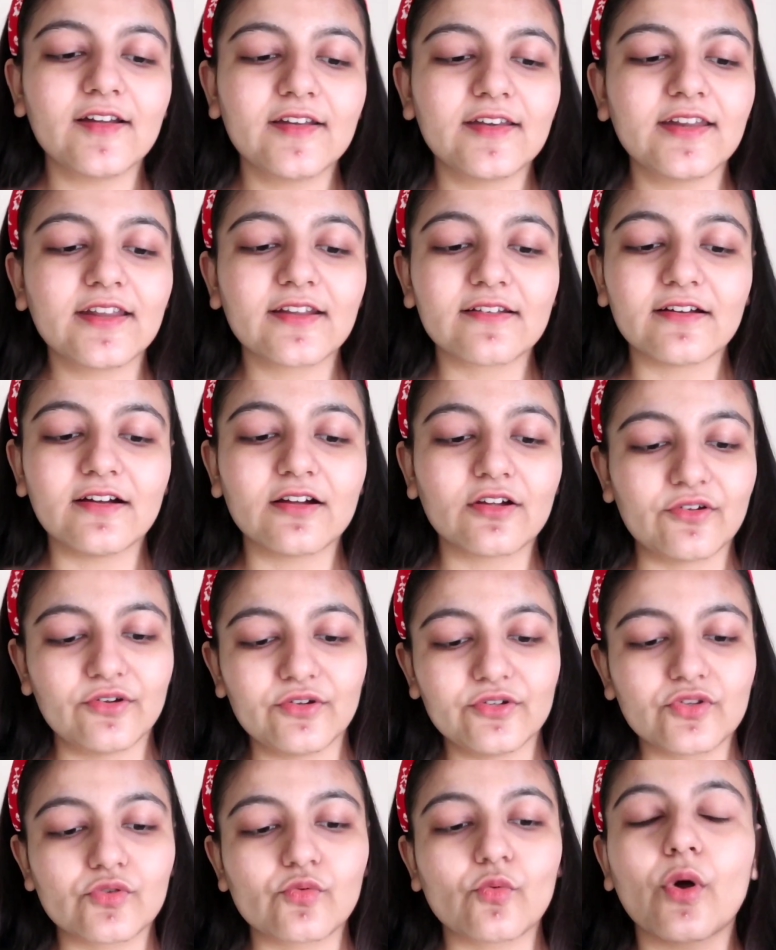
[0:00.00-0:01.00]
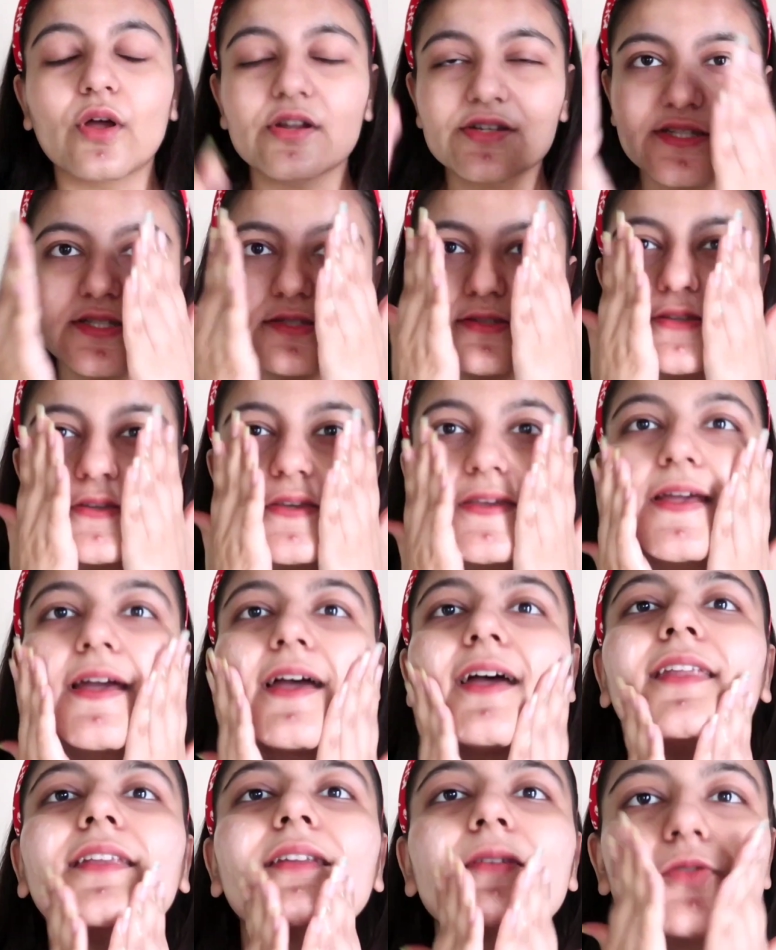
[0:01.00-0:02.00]
take a good quantity
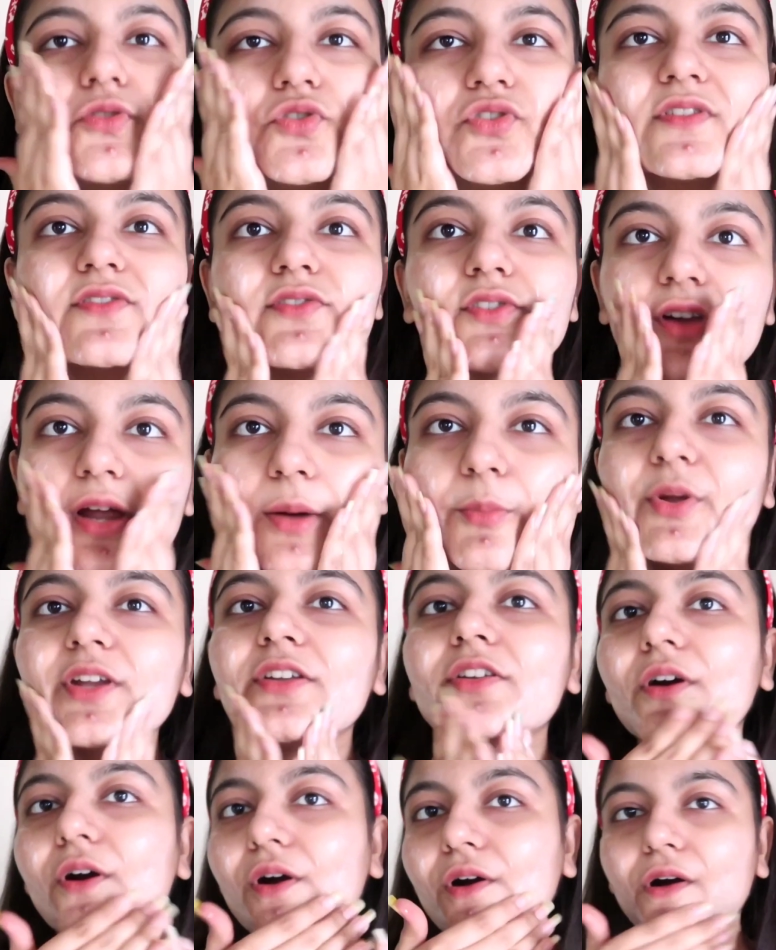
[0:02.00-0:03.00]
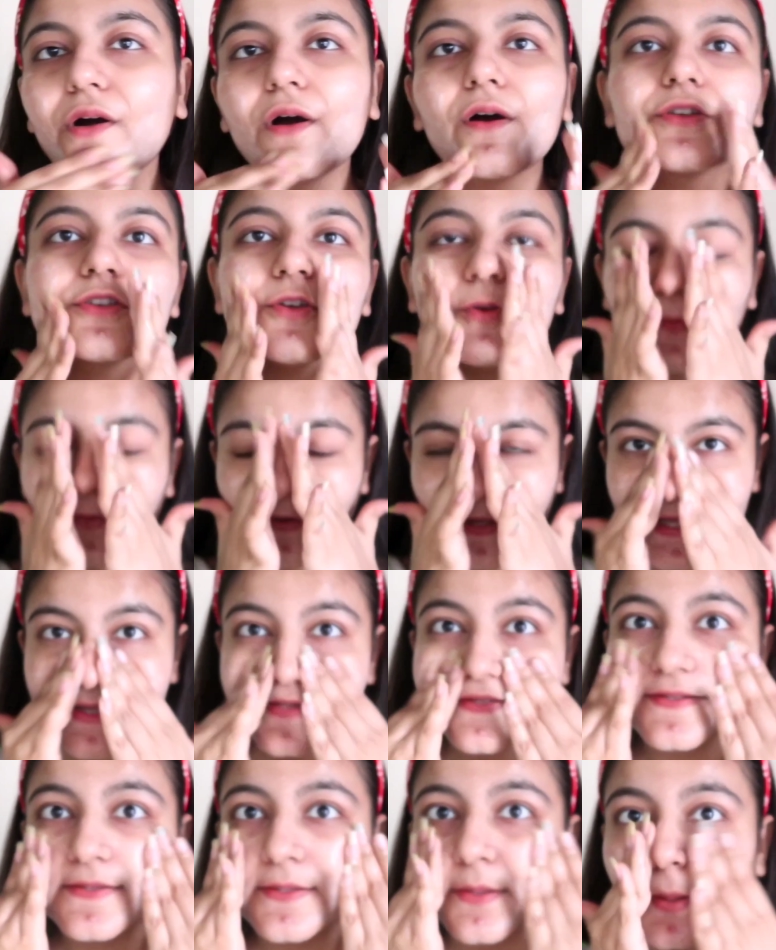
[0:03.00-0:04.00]
and just rub it on your face.